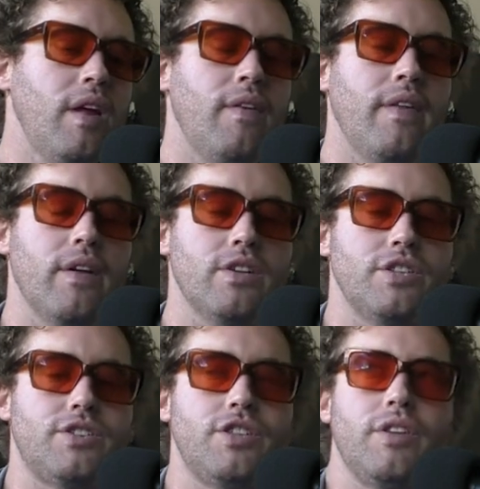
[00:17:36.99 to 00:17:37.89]
And they'll
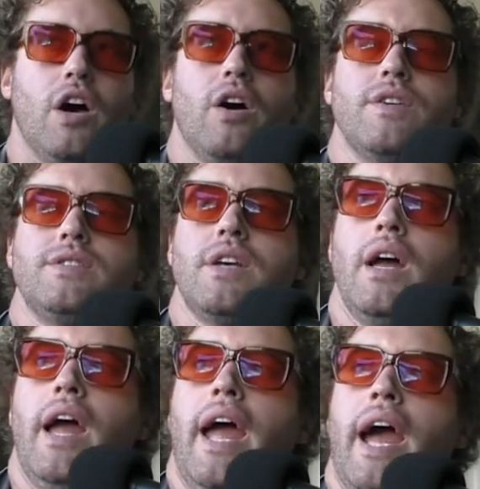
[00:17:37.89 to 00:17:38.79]
just do those.
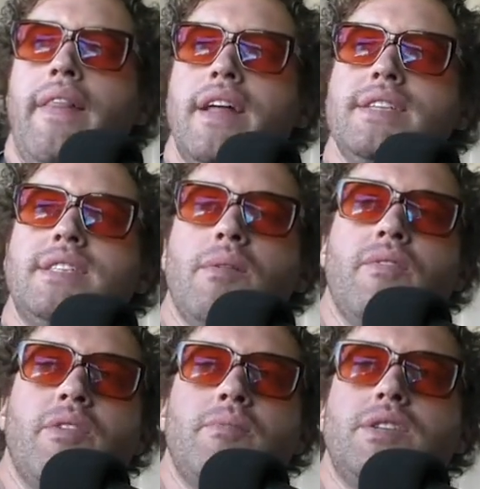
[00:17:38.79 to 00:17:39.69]
And then some
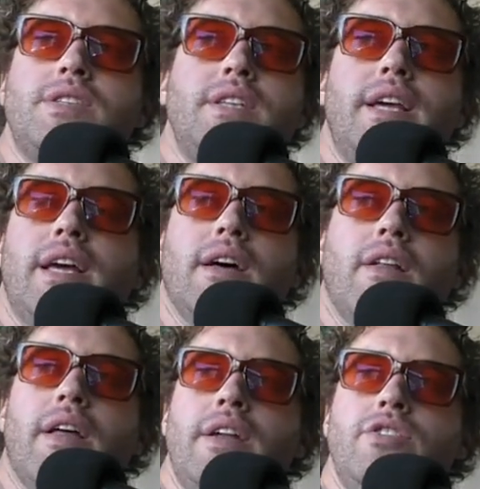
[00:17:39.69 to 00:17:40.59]
of them just
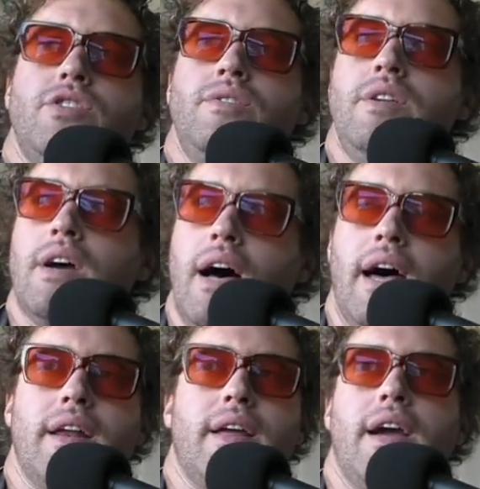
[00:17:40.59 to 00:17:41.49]
kill and do
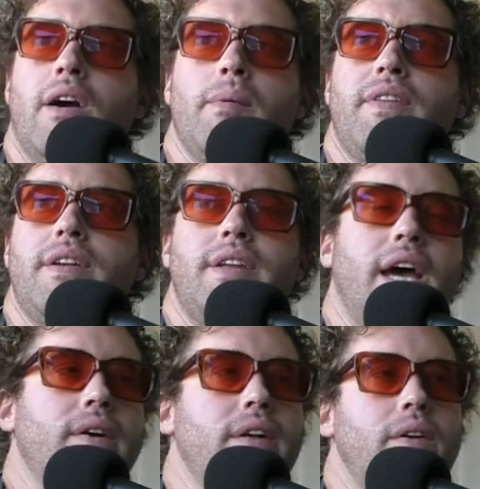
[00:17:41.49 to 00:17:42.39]
not care about the
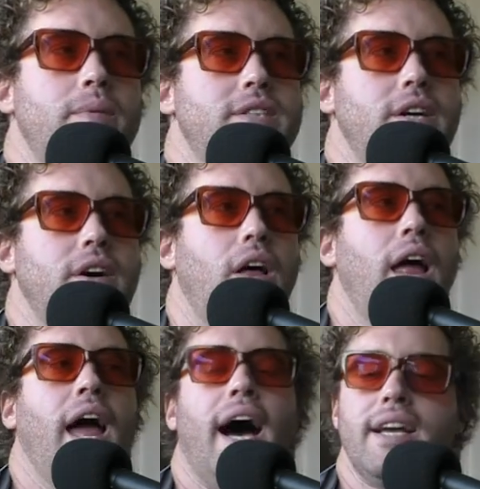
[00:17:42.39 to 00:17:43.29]
integrity of their material.
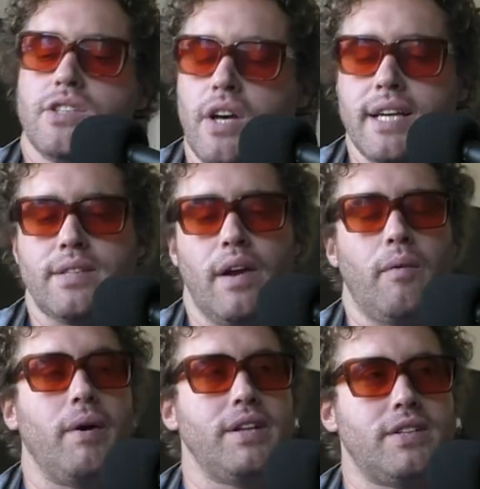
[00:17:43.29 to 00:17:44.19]
I saw something. I
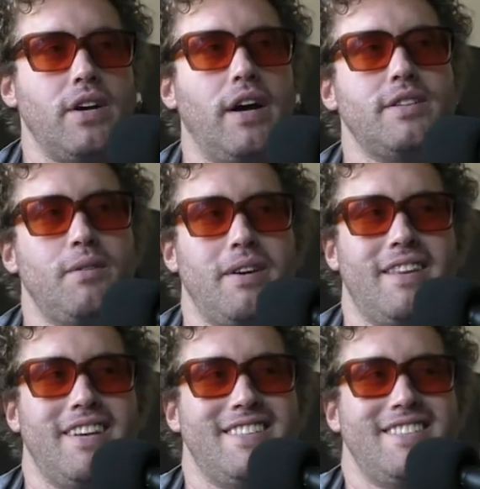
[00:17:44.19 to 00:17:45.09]
wanted to talk to you about
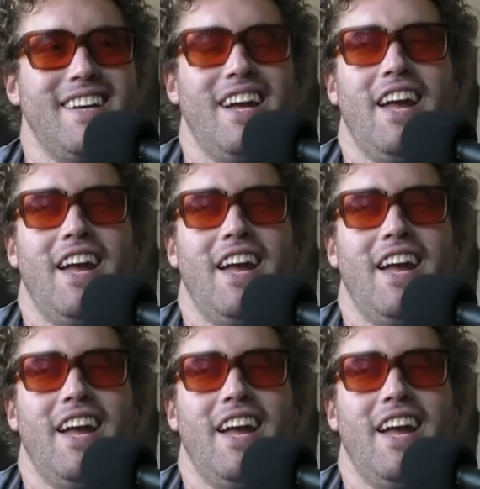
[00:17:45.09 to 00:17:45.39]
this.